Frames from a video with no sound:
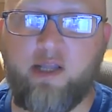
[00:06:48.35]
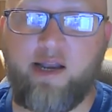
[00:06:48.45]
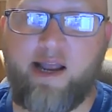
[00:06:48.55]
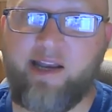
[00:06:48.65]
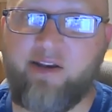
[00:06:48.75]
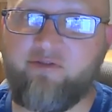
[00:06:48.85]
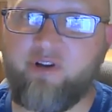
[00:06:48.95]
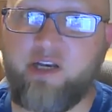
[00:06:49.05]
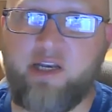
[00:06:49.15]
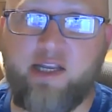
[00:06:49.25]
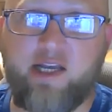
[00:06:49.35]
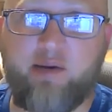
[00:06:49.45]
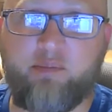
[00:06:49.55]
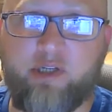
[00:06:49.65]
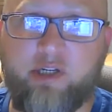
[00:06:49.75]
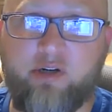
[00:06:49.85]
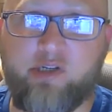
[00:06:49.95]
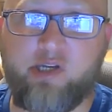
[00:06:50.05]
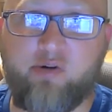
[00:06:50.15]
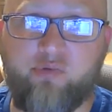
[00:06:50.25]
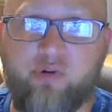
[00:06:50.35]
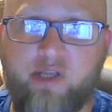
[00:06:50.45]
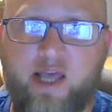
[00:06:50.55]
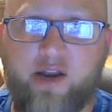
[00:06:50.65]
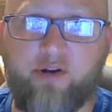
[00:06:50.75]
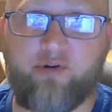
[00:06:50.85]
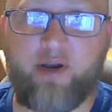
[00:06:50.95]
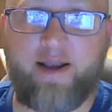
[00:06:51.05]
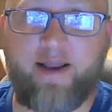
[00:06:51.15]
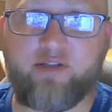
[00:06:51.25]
And I didn't find any commentaries that really had a great